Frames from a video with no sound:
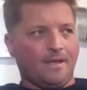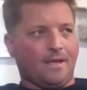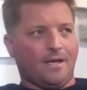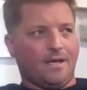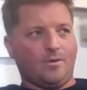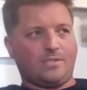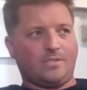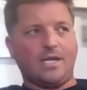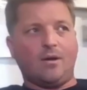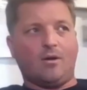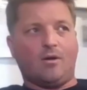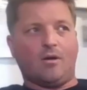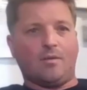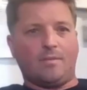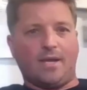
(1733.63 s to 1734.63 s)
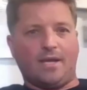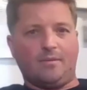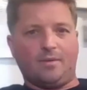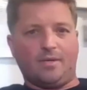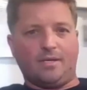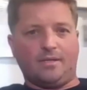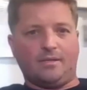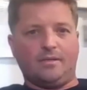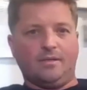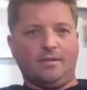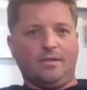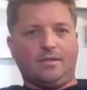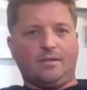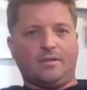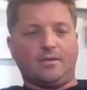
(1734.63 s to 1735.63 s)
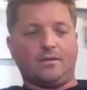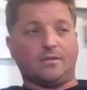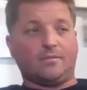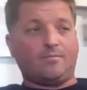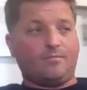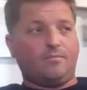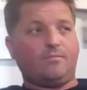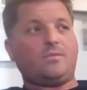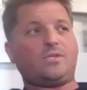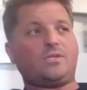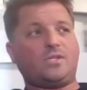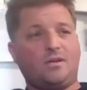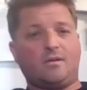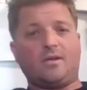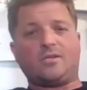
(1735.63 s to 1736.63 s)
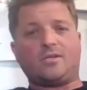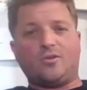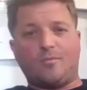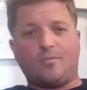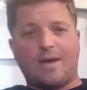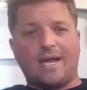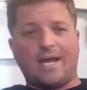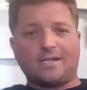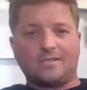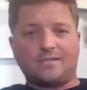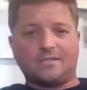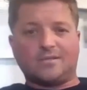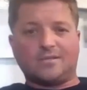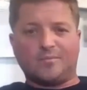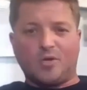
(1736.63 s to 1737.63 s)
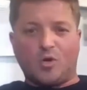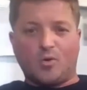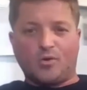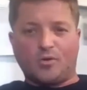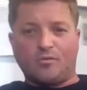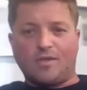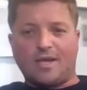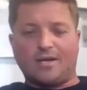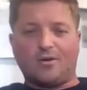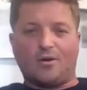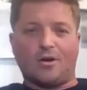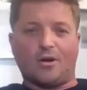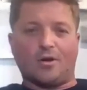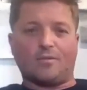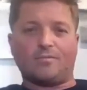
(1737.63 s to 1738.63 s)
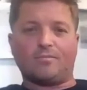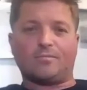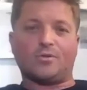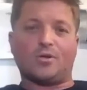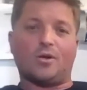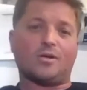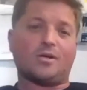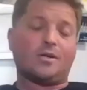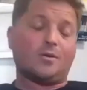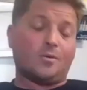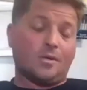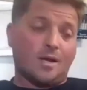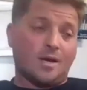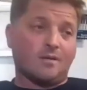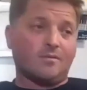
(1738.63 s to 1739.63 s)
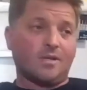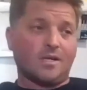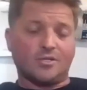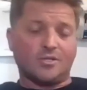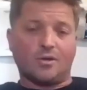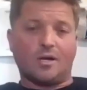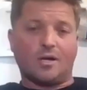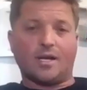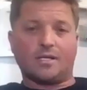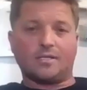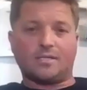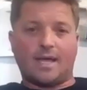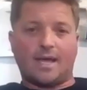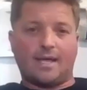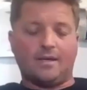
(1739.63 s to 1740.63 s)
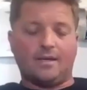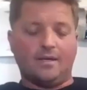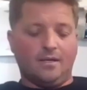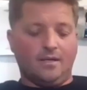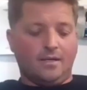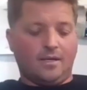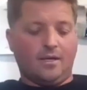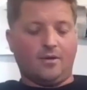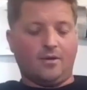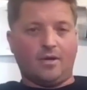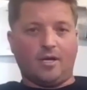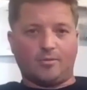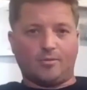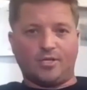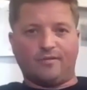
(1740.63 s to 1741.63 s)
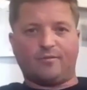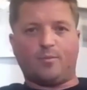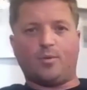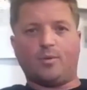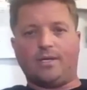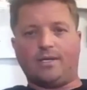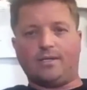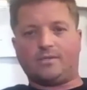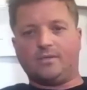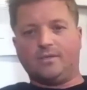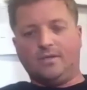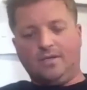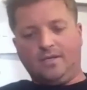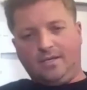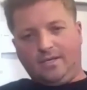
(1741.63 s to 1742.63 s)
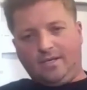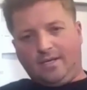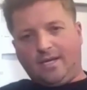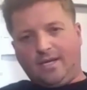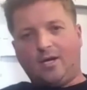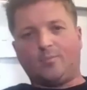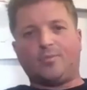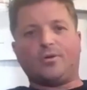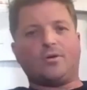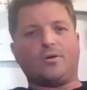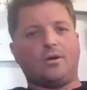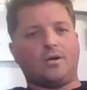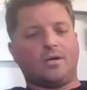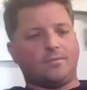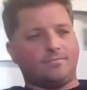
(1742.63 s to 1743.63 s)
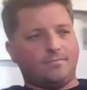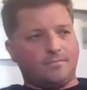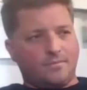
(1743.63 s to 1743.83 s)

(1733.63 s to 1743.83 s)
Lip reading: I don't want to say automated, but there's a serious pneumatic system going through that car, talking to a lot of electronics that, you know, help shift points, help the car,